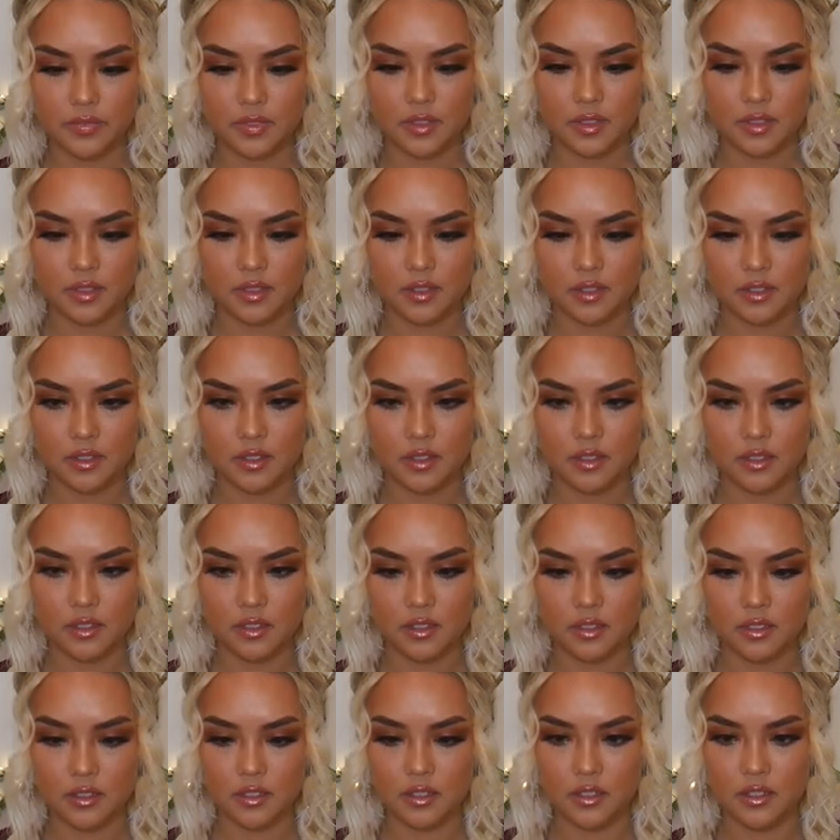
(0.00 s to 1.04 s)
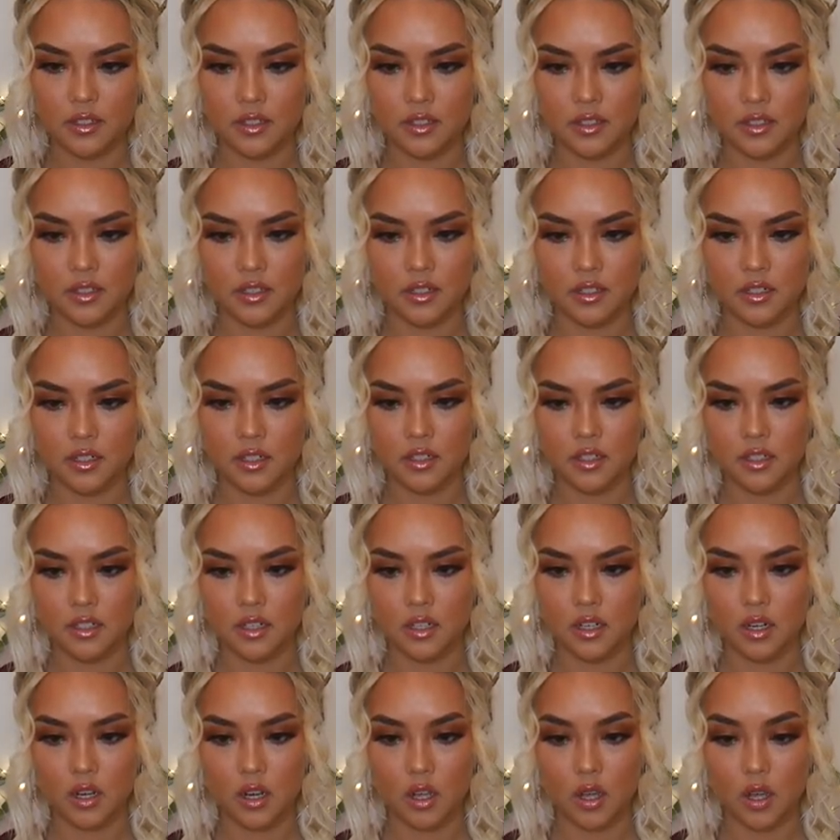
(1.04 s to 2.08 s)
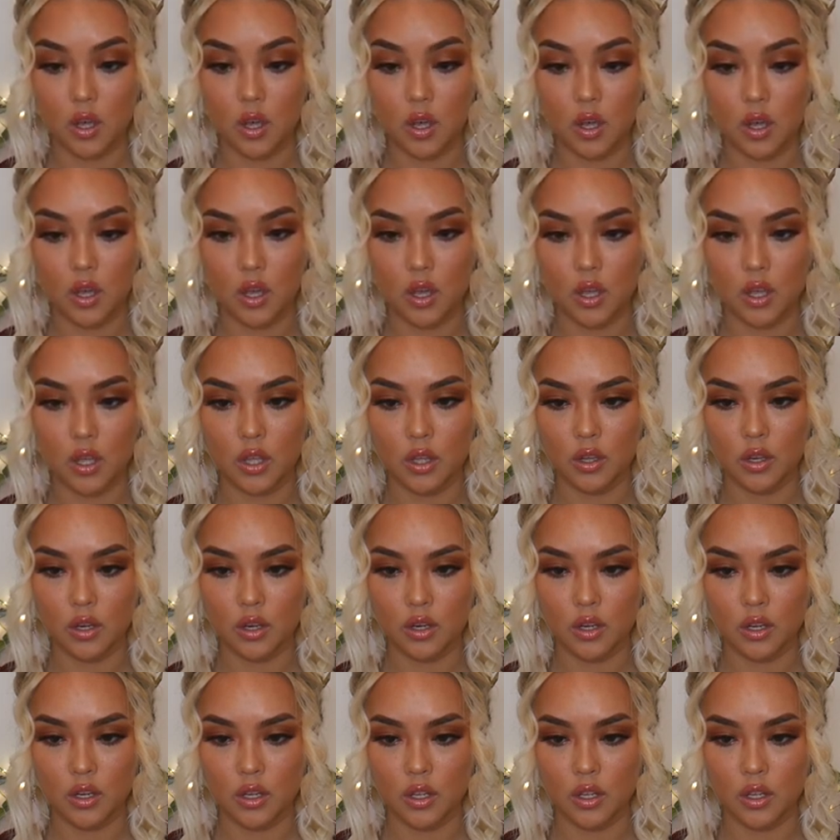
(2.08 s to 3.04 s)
The person shown says nothing.